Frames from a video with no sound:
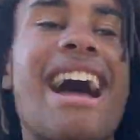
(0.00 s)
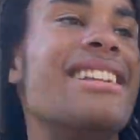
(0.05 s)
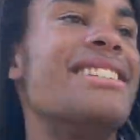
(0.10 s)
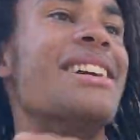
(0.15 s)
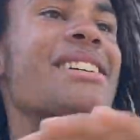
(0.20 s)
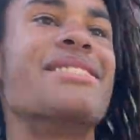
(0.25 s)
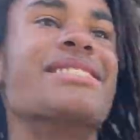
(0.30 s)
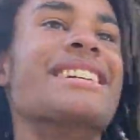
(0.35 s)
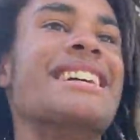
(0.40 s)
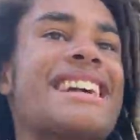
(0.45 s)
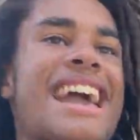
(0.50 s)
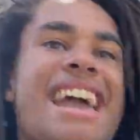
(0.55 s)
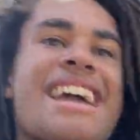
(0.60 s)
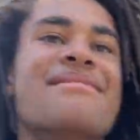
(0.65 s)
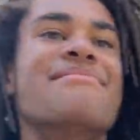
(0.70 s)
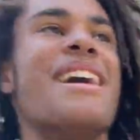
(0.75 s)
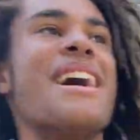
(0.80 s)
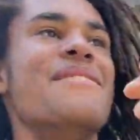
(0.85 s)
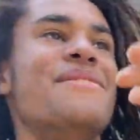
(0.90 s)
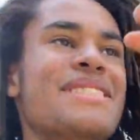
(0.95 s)
don't regain
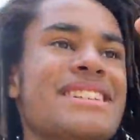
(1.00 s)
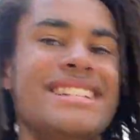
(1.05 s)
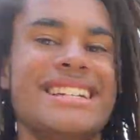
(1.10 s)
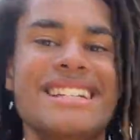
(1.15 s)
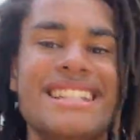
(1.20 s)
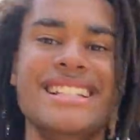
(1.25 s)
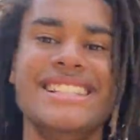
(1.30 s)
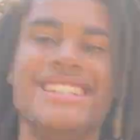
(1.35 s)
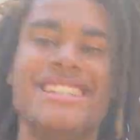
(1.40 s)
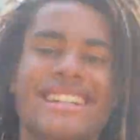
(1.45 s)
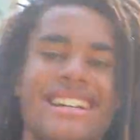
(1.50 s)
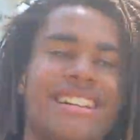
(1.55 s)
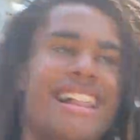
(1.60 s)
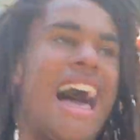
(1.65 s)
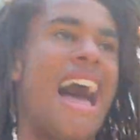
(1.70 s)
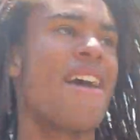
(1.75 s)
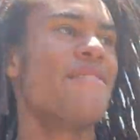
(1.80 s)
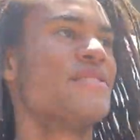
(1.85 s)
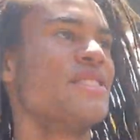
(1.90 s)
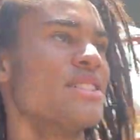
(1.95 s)
my vision until
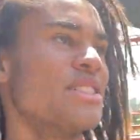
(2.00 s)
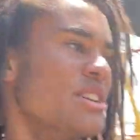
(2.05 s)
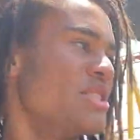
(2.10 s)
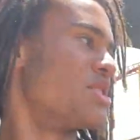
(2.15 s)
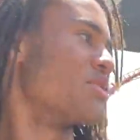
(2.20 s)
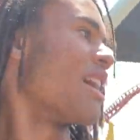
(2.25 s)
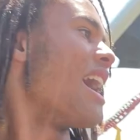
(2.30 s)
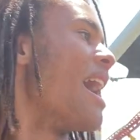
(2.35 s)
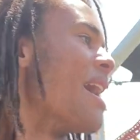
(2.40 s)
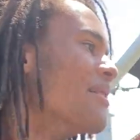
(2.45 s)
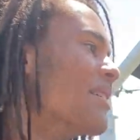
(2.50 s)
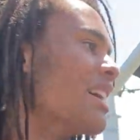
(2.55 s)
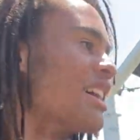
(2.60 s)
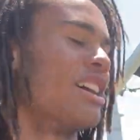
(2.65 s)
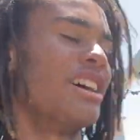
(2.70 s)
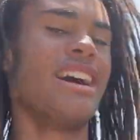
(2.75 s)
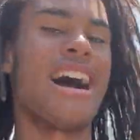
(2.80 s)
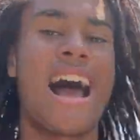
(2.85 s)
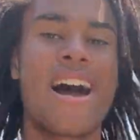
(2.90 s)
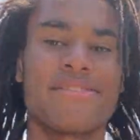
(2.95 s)
after the drop
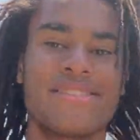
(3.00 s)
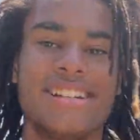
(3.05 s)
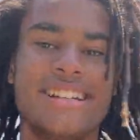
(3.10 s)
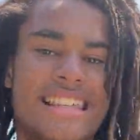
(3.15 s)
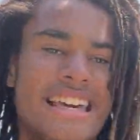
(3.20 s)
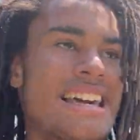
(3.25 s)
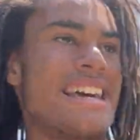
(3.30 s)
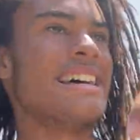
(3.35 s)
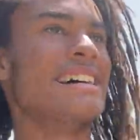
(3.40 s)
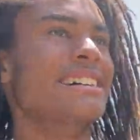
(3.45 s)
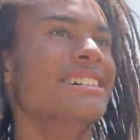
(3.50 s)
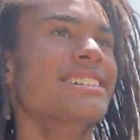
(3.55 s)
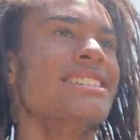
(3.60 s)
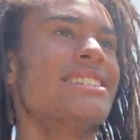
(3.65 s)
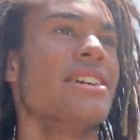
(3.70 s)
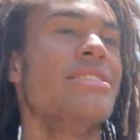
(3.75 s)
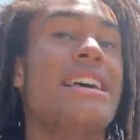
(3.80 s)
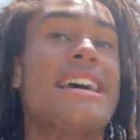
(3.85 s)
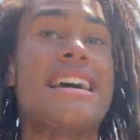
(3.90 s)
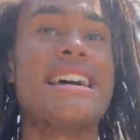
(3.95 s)
or after the hill.
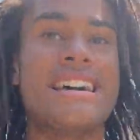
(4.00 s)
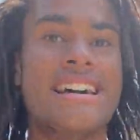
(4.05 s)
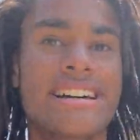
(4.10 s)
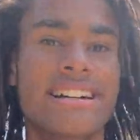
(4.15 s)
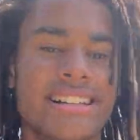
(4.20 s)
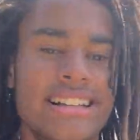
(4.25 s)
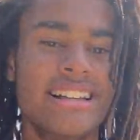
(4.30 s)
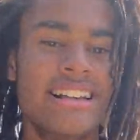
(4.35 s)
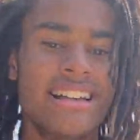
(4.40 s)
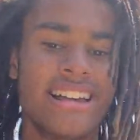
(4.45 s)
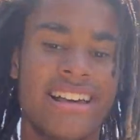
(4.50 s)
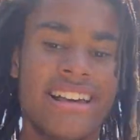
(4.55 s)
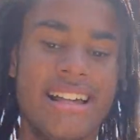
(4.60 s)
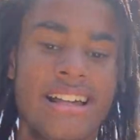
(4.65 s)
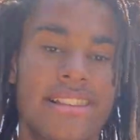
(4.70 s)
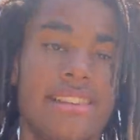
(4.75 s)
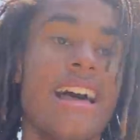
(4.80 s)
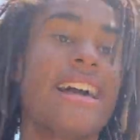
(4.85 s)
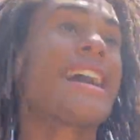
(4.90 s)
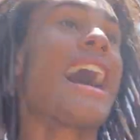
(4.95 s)
So the hill,
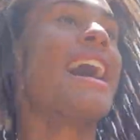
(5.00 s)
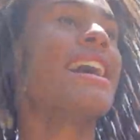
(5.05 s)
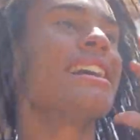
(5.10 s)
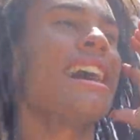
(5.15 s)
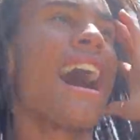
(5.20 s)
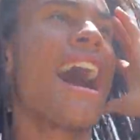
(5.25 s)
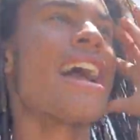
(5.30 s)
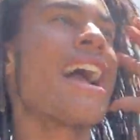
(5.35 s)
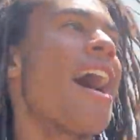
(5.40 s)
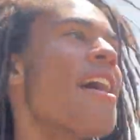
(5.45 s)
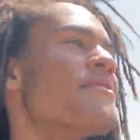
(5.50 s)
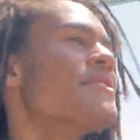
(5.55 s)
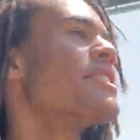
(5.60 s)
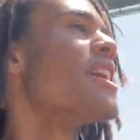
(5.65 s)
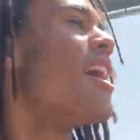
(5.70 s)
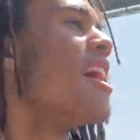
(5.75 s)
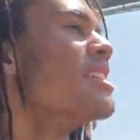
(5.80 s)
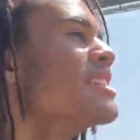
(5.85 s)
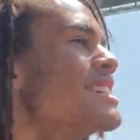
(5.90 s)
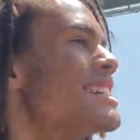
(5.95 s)
like I, I have
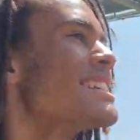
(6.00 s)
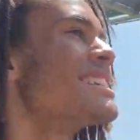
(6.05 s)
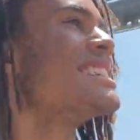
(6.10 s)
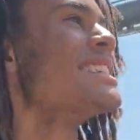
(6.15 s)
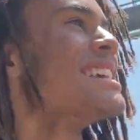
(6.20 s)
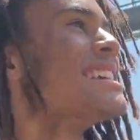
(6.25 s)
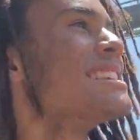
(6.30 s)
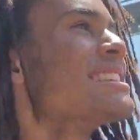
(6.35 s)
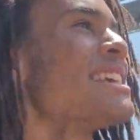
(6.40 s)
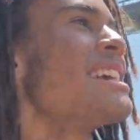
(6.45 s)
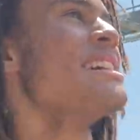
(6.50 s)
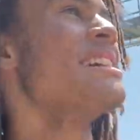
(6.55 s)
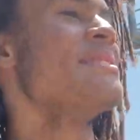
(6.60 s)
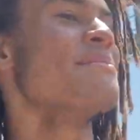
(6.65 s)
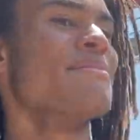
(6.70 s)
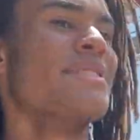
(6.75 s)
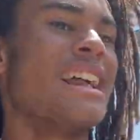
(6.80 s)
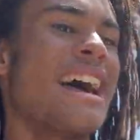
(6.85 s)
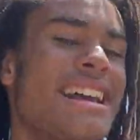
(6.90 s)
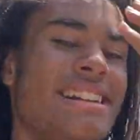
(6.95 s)
consciousness,
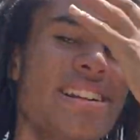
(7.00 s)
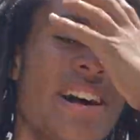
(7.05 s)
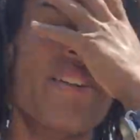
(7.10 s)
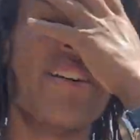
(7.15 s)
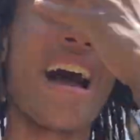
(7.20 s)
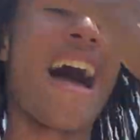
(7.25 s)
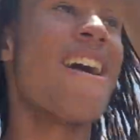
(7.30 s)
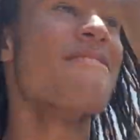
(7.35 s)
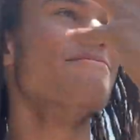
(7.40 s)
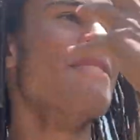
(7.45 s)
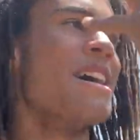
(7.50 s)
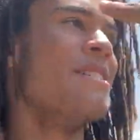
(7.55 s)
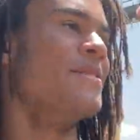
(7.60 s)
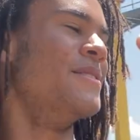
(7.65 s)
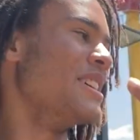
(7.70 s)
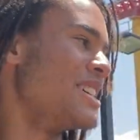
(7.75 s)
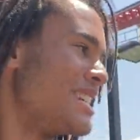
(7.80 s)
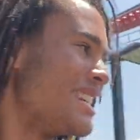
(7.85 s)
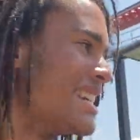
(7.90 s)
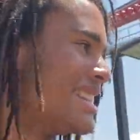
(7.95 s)
but I don't have my
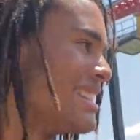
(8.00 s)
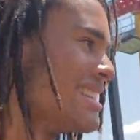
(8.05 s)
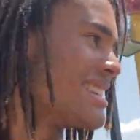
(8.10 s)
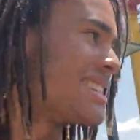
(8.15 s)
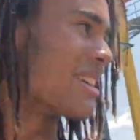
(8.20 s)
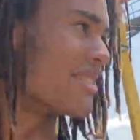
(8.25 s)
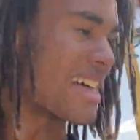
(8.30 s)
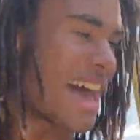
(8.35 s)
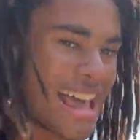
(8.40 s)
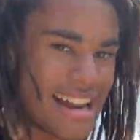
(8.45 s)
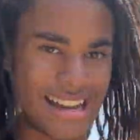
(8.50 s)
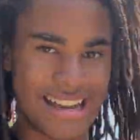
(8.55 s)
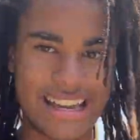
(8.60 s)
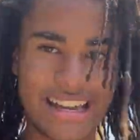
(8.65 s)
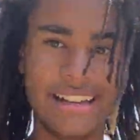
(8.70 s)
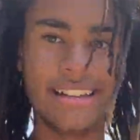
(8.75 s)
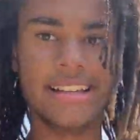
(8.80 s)
vision. So that hill